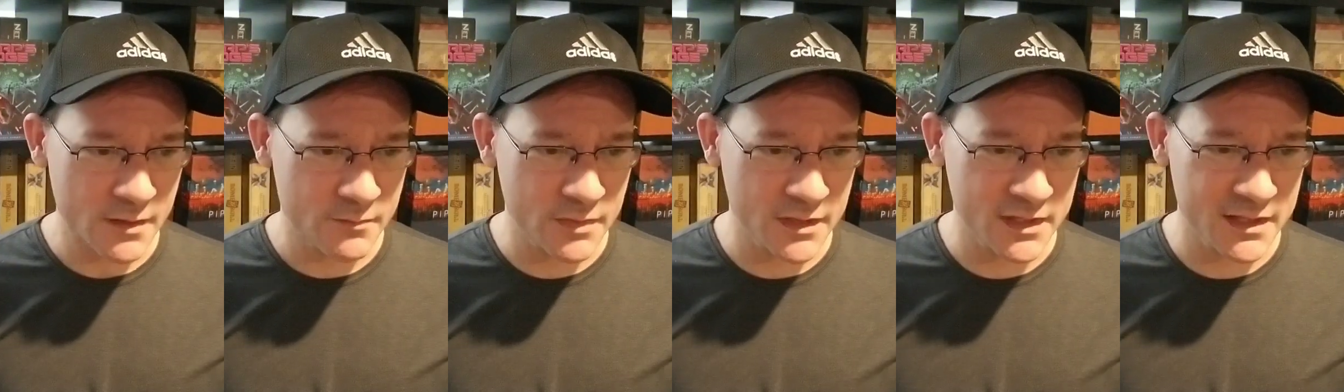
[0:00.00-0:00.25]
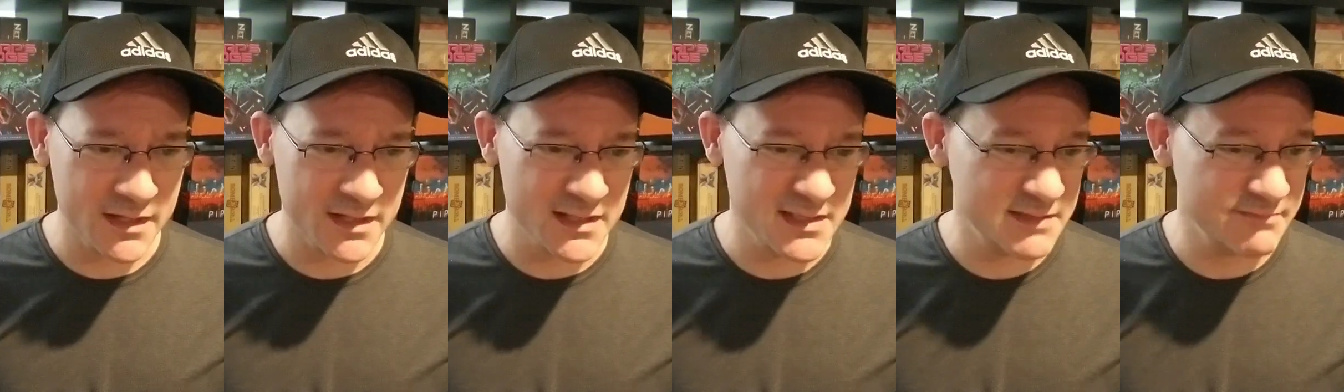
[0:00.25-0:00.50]

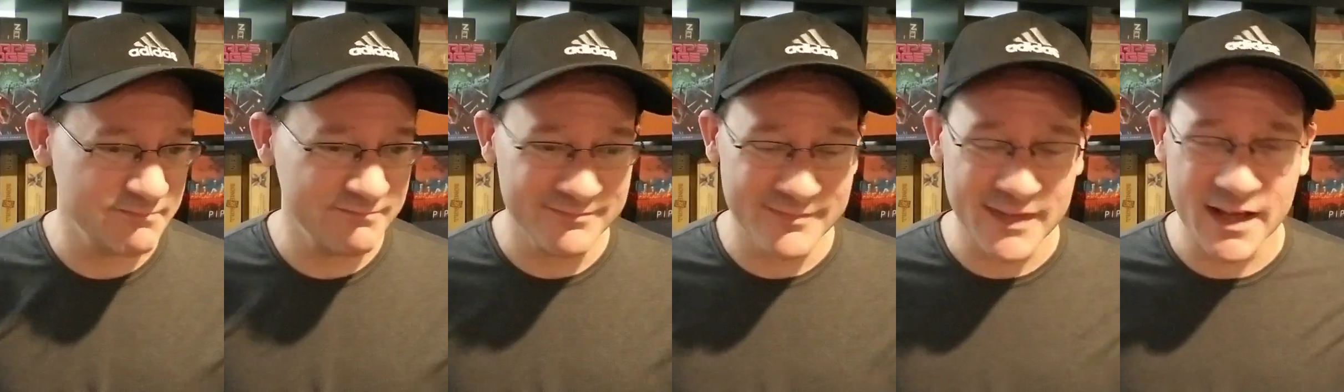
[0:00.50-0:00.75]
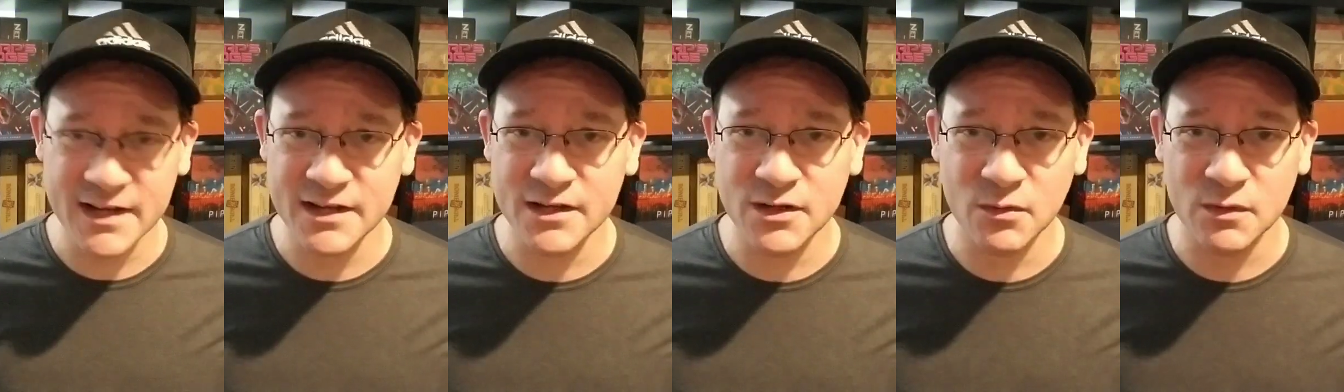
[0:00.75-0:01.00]
because
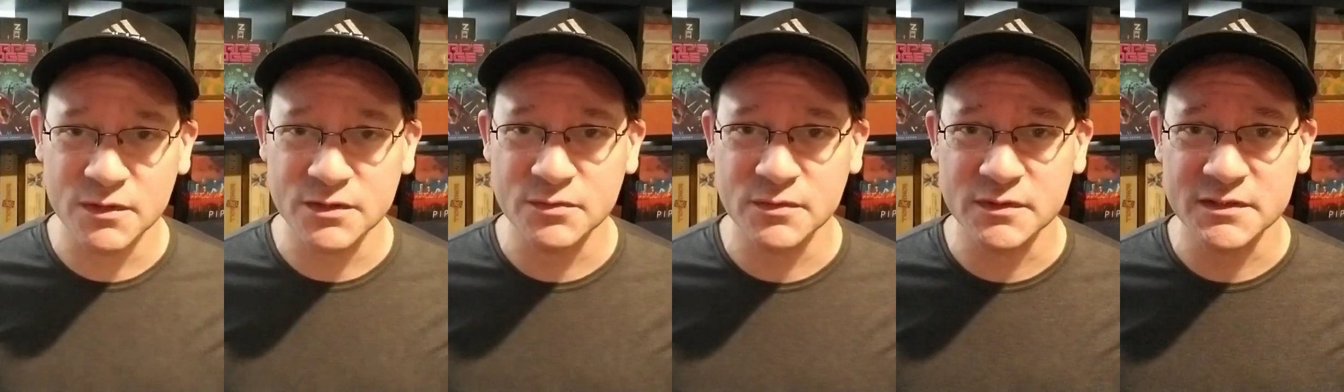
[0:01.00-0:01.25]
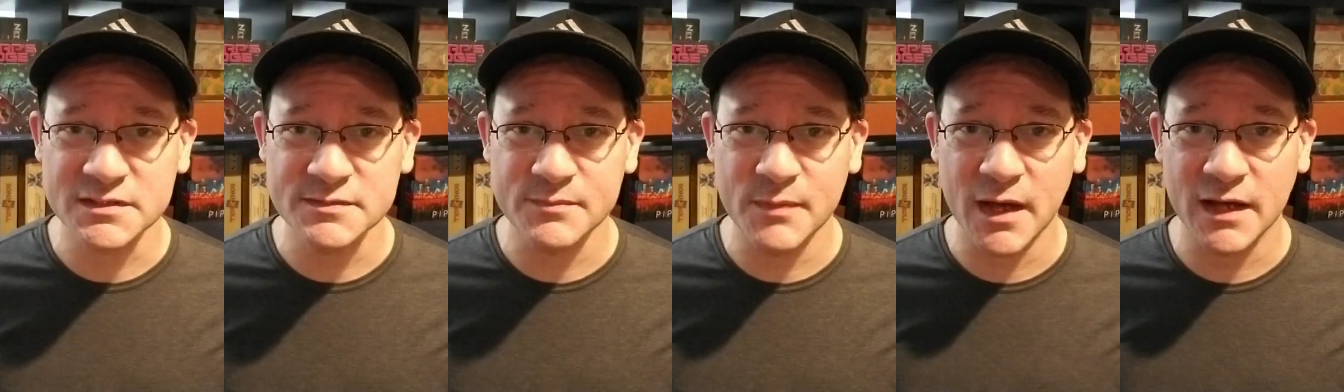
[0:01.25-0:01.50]
I don't know what
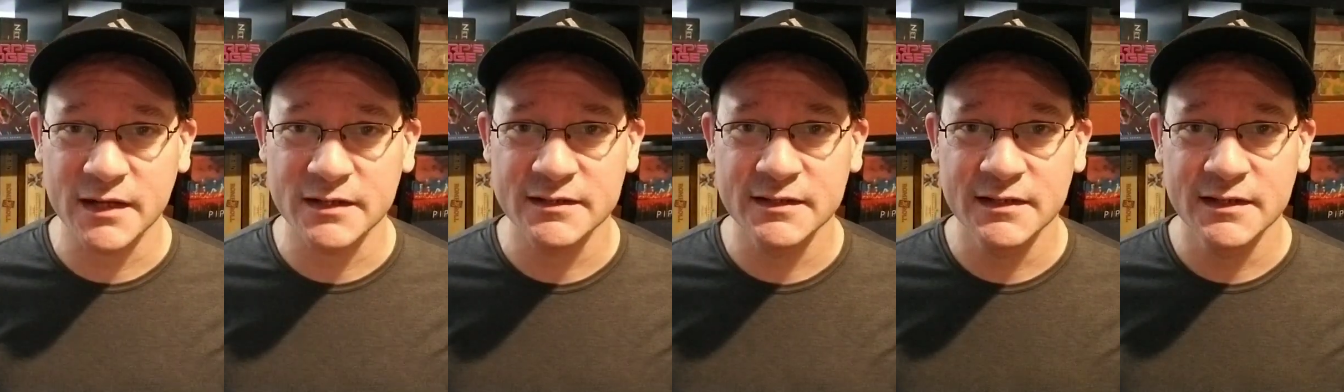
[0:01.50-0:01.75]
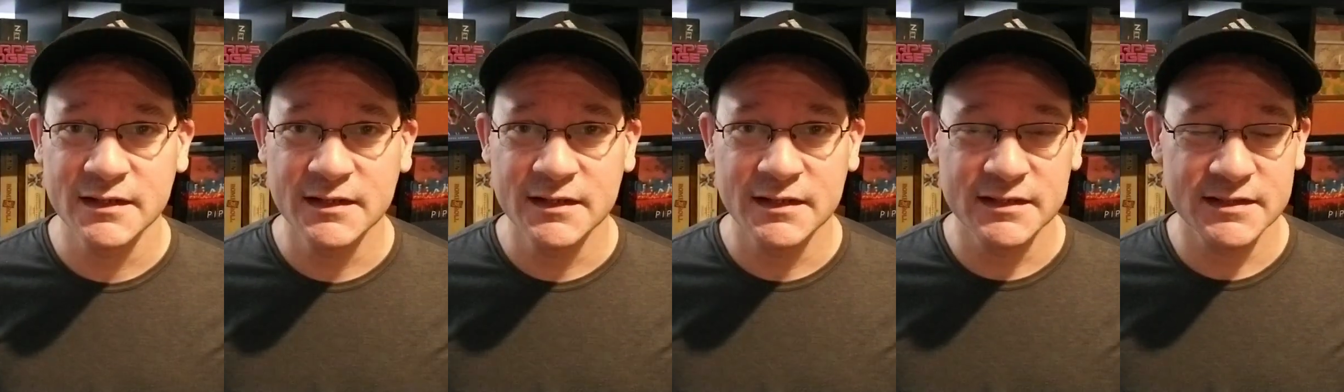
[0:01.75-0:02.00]
to expect.
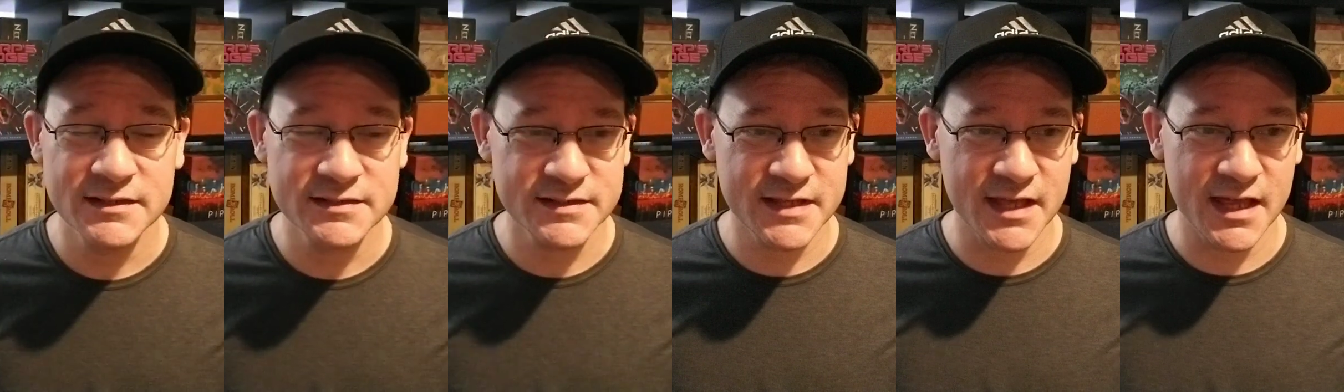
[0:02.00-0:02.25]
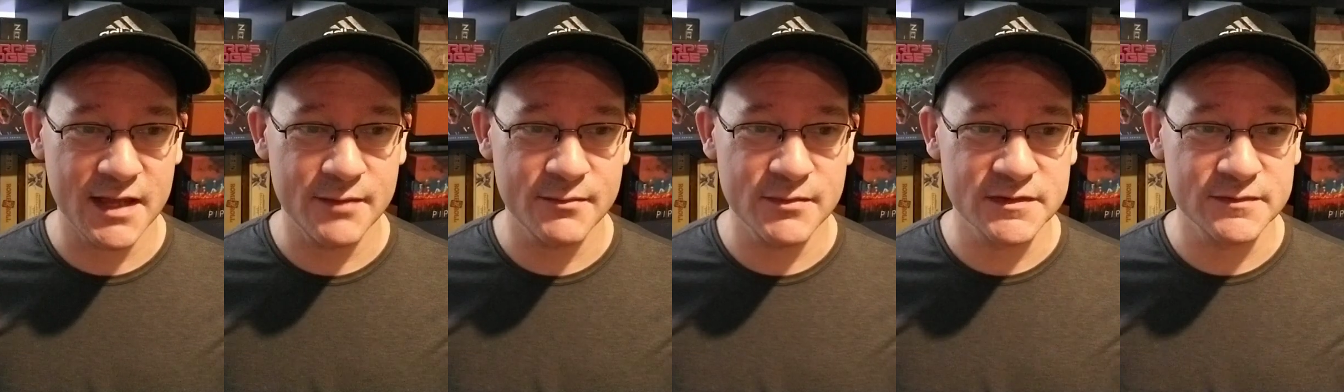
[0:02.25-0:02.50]
This
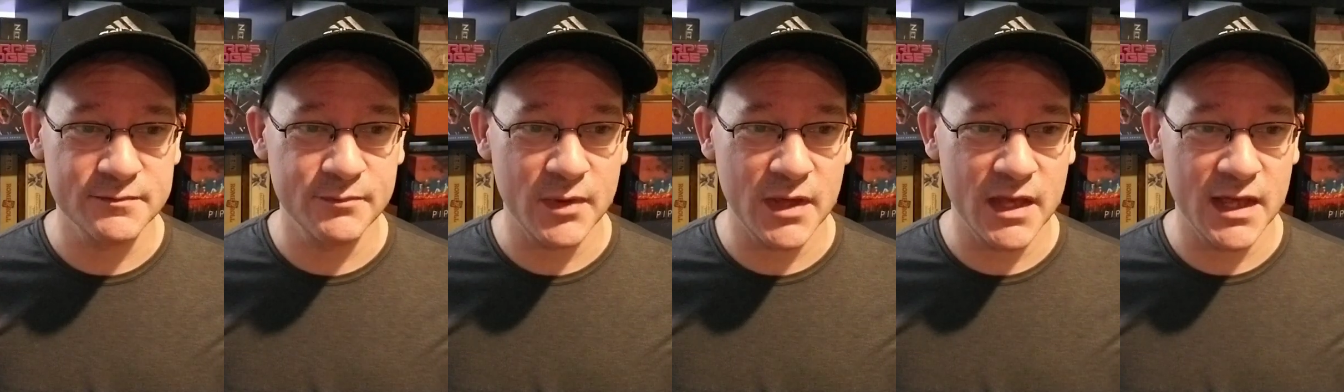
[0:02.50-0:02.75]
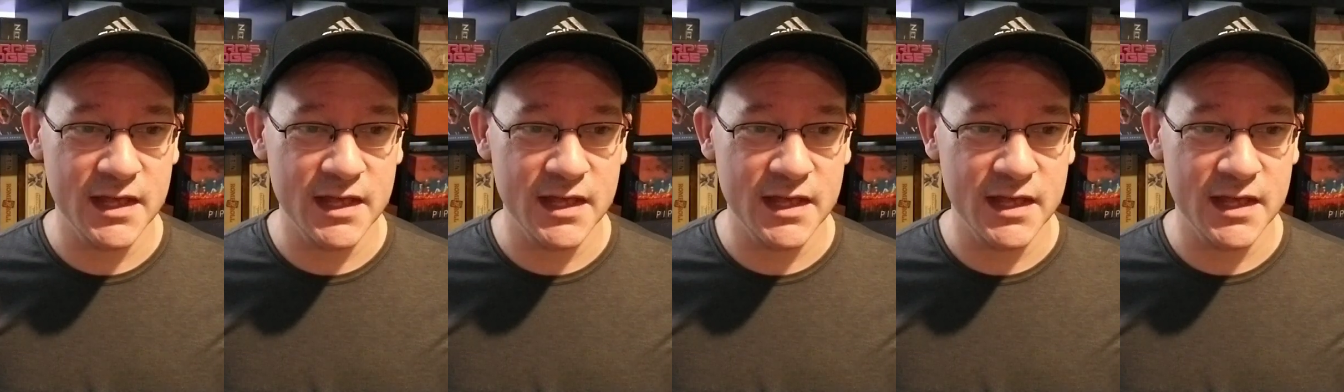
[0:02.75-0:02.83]
game has